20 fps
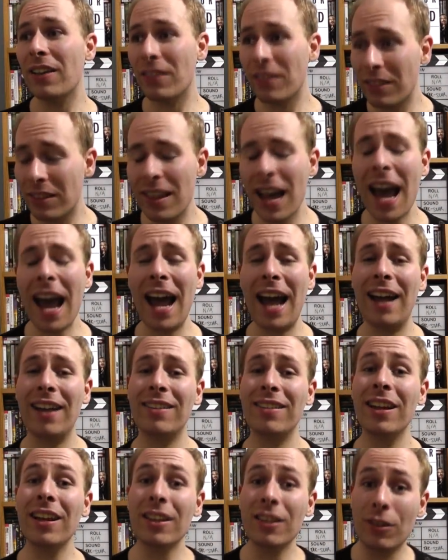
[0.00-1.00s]

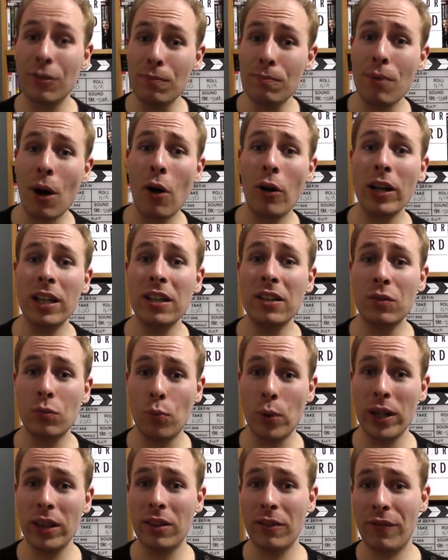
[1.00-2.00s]
that, combined
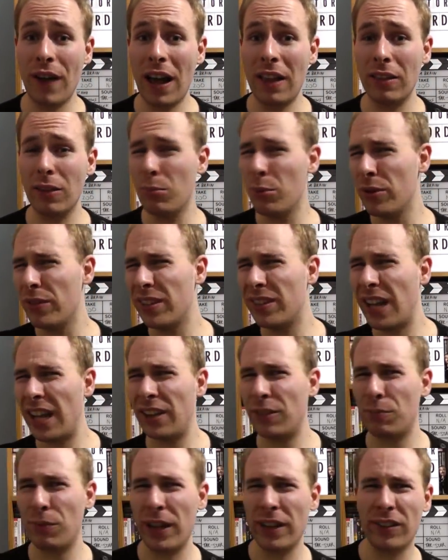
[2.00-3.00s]
with the fact that the movie
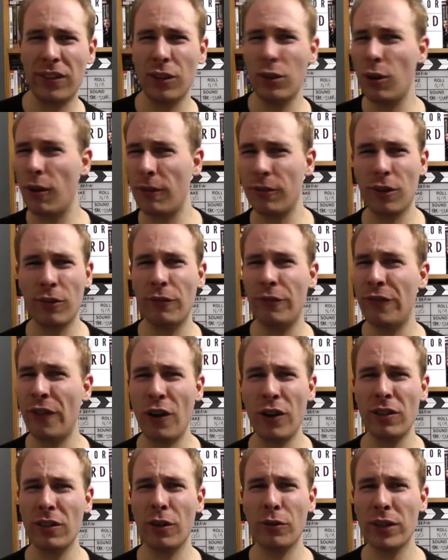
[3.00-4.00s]
takes place in a lot of
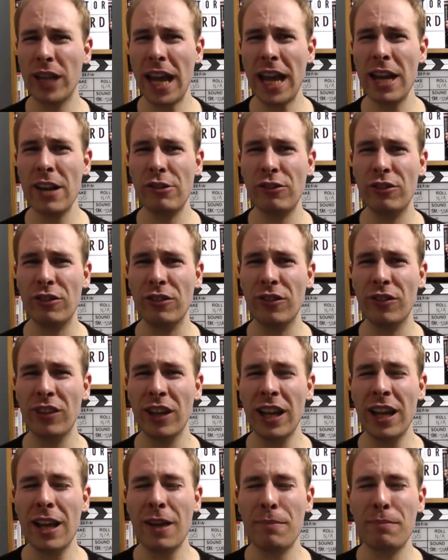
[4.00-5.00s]
confined locations,
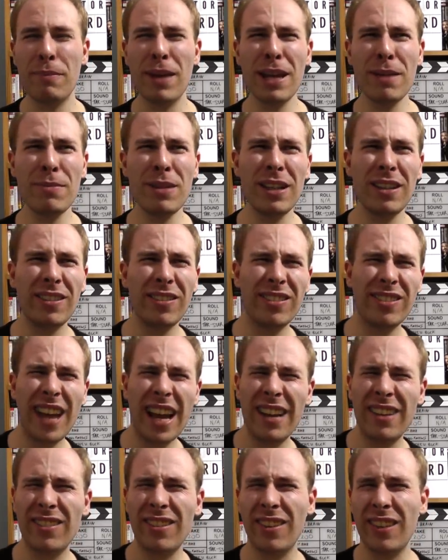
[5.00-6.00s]
made me
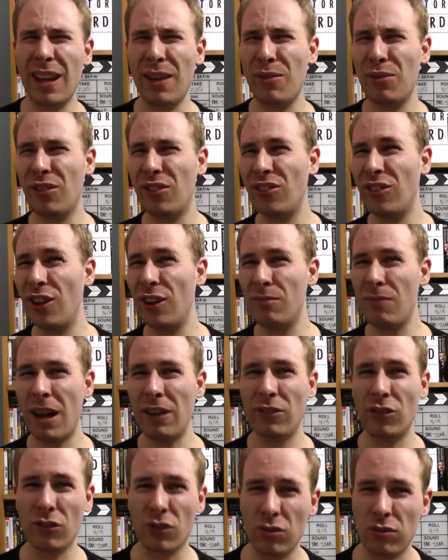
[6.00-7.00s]
sense that there was a certain
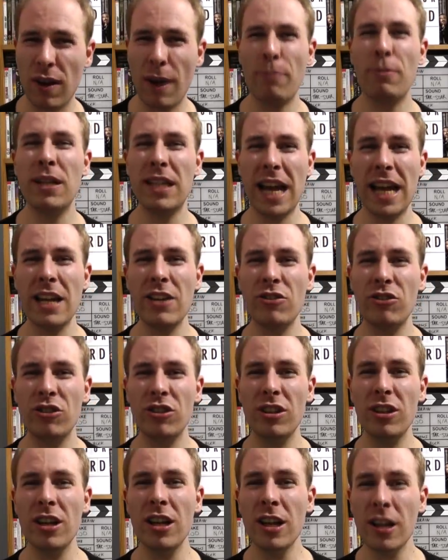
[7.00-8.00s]
amount of
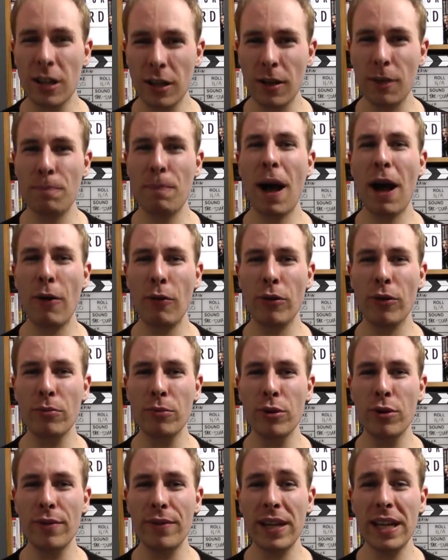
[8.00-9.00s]
trepidation about the
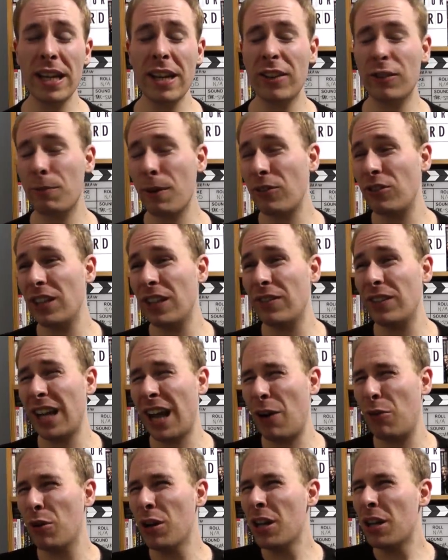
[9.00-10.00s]
movie, especially given
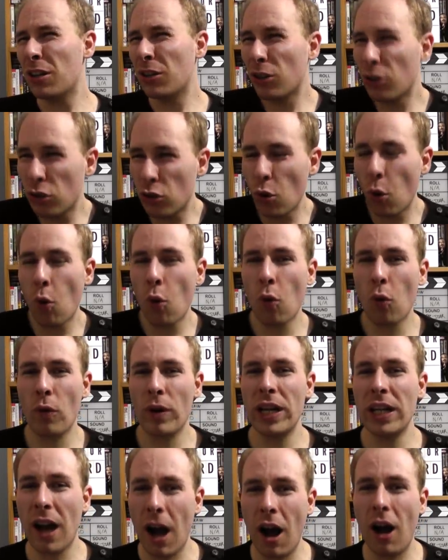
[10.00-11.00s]
how
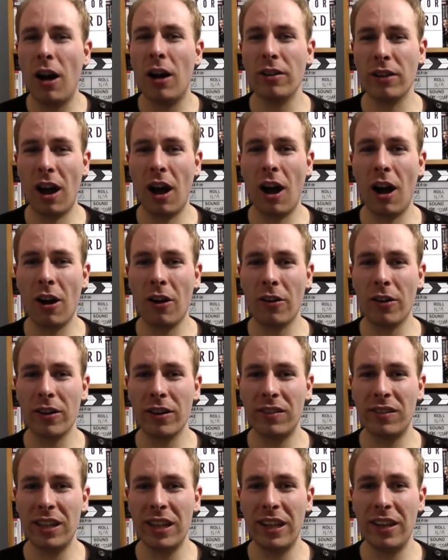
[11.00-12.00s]
gory and hard R
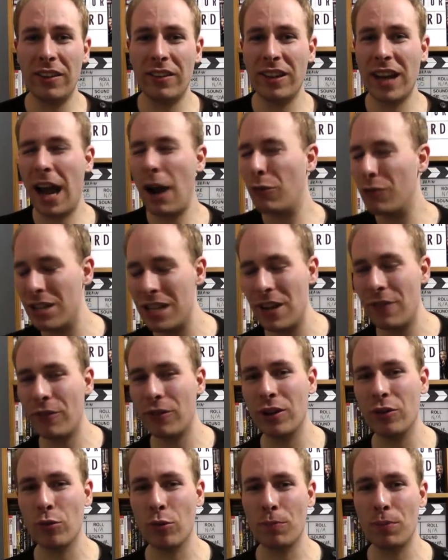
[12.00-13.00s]
it is and how
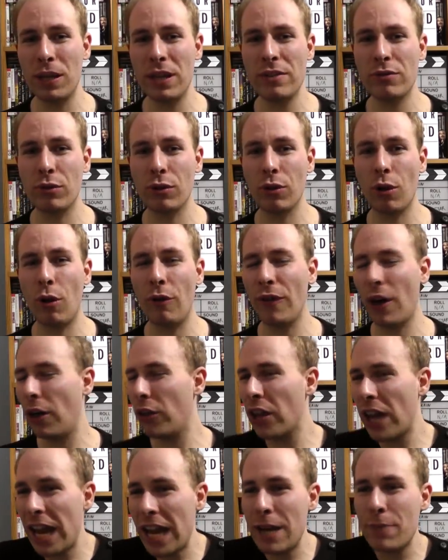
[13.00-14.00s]
different it would be to a lot of
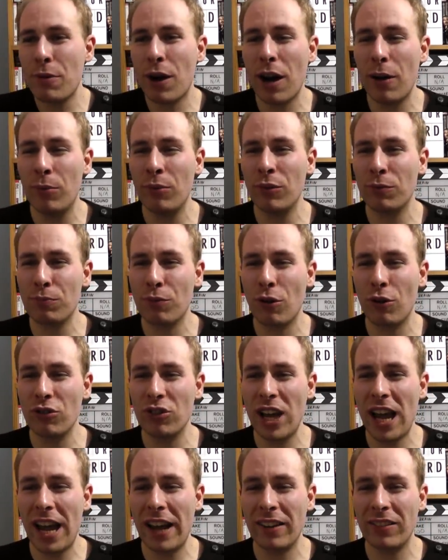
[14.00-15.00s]
other Abrams
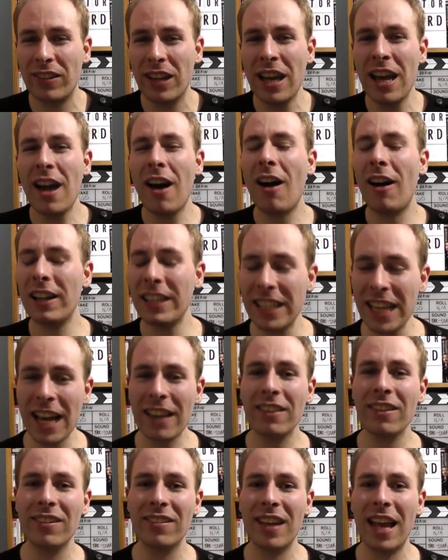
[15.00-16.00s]
projects. I
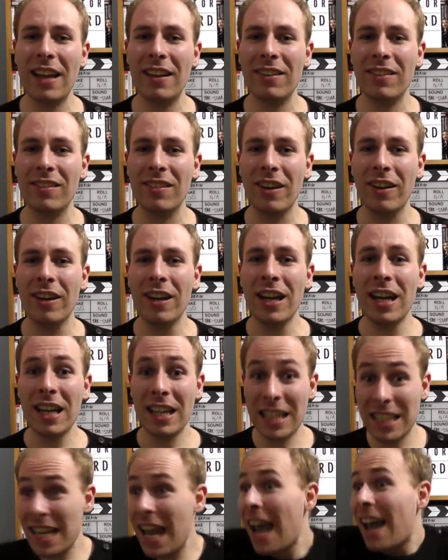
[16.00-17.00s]
get the sense that,
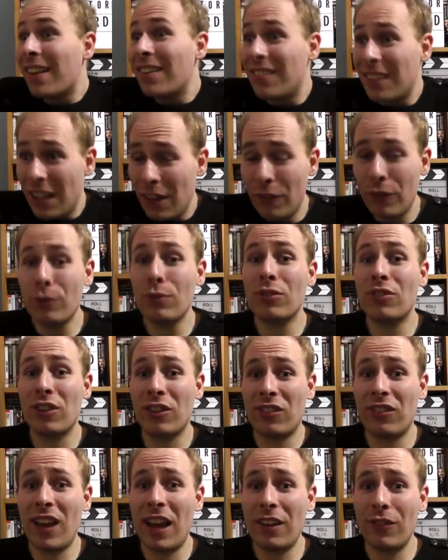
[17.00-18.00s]
yes, if it was
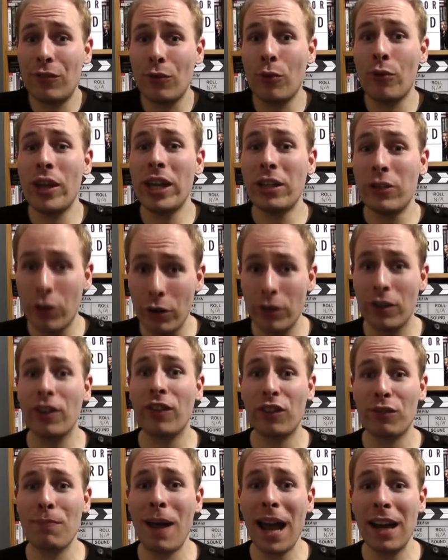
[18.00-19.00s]
successful, they could
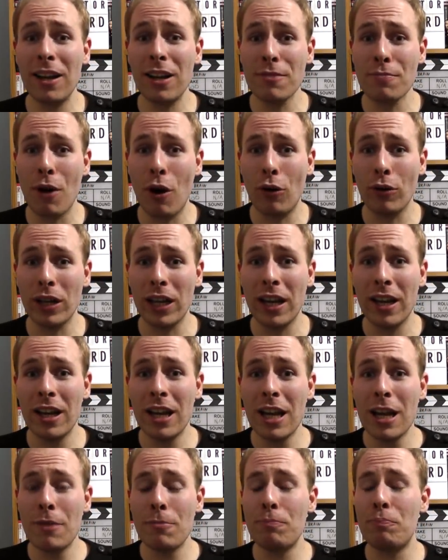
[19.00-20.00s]
expand upon it,
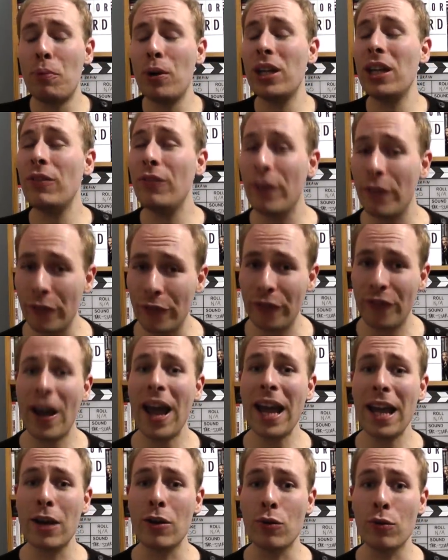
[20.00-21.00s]
but if it
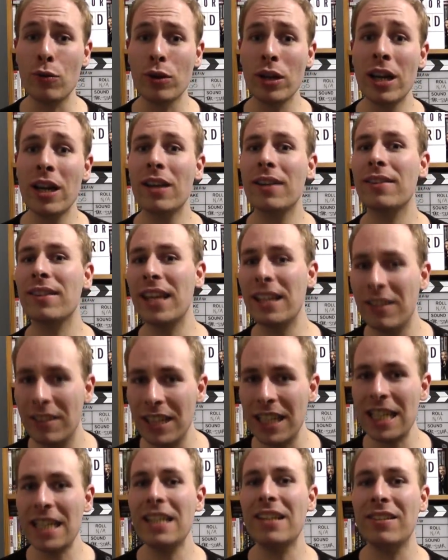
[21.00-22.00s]
failed, they
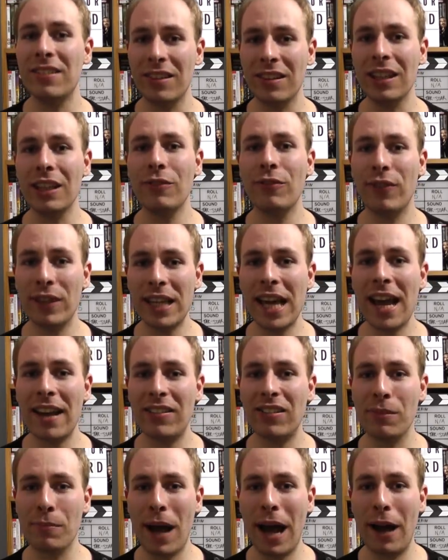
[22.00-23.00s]
could easily
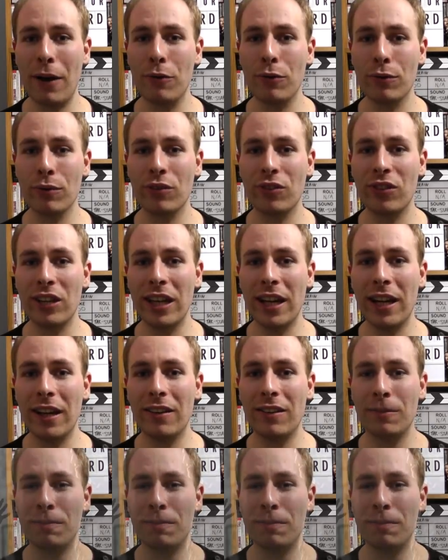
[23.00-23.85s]
forget about it.